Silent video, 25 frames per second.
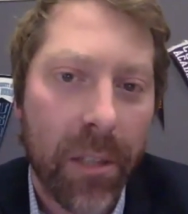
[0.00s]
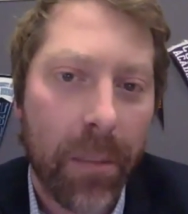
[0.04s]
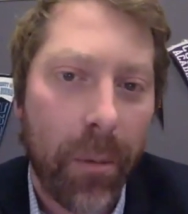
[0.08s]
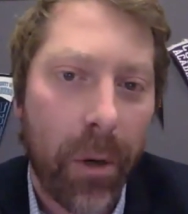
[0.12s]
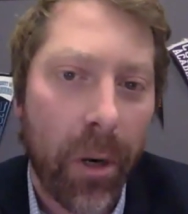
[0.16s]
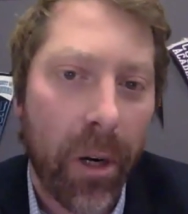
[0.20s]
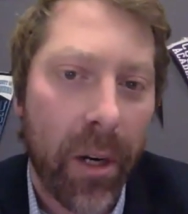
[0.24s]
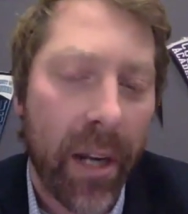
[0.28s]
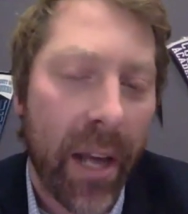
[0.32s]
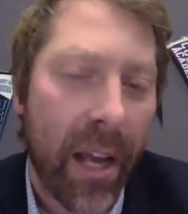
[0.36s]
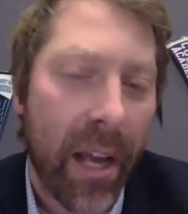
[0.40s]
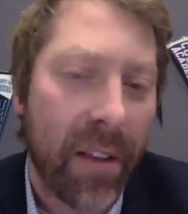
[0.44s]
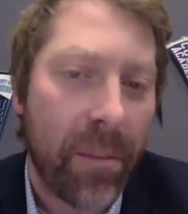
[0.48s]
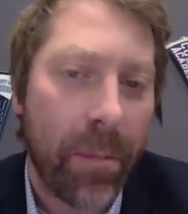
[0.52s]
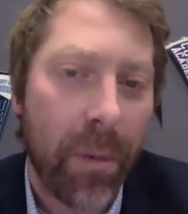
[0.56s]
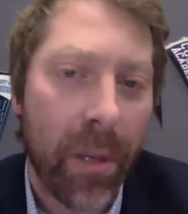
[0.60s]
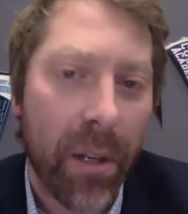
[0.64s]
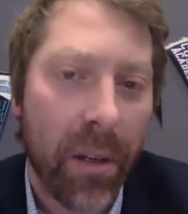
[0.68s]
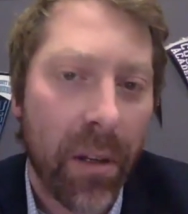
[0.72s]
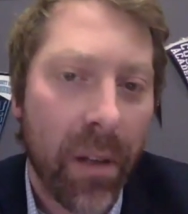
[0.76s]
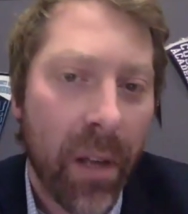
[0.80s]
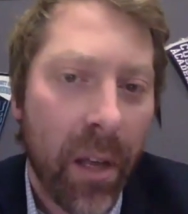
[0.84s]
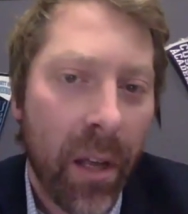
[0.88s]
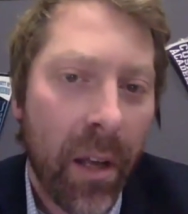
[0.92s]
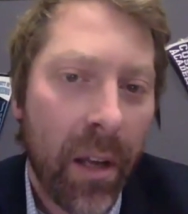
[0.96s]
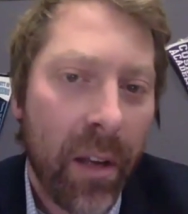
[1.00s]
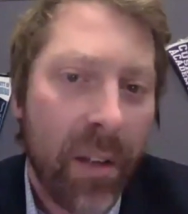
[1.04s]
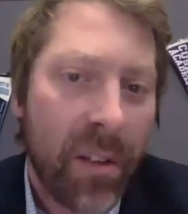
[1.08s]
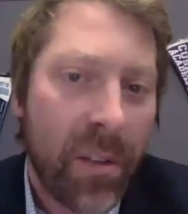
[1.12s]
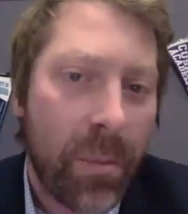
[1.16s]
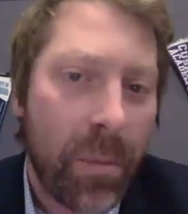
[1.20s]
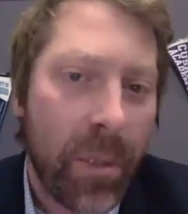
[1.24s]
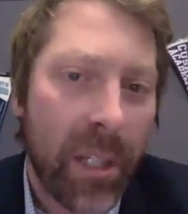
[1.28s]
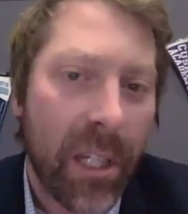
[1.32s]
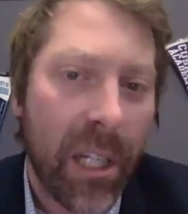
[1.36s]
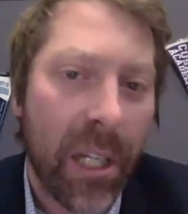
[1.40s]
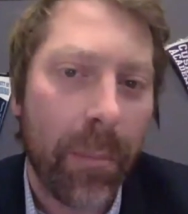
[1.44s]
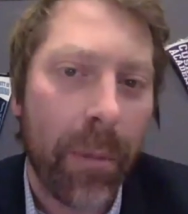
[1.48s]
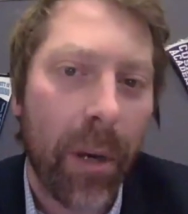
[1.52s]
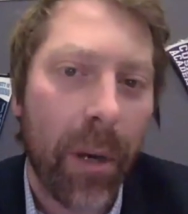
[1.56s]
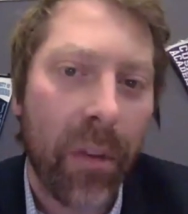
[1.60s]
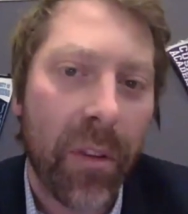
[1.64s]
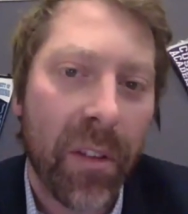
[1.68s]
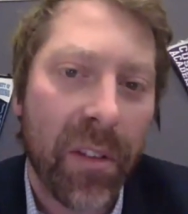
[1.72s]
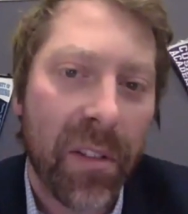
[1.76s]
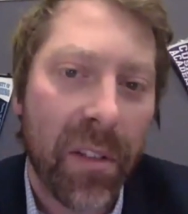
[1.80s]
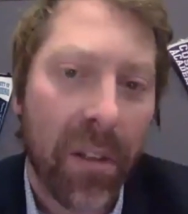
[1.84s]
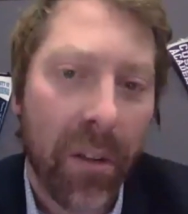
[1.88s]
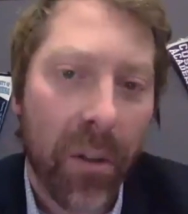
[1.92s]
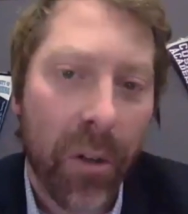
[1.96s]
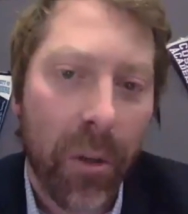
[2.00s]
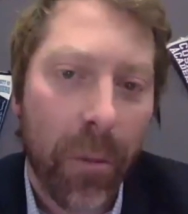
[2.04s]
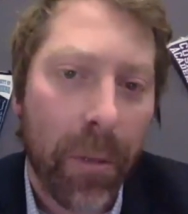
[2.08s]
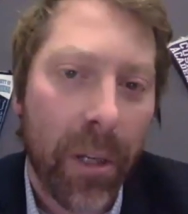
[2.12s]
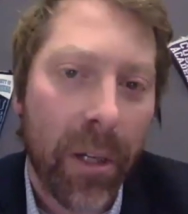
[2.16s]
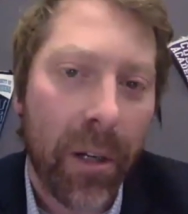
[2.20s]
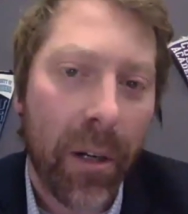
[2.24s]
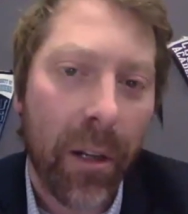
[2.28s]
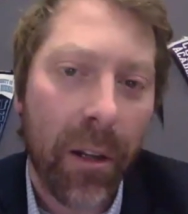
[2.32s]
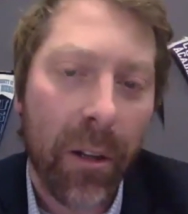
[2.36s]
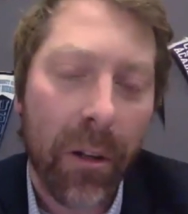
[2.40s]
Burton has been speaking about this a little bit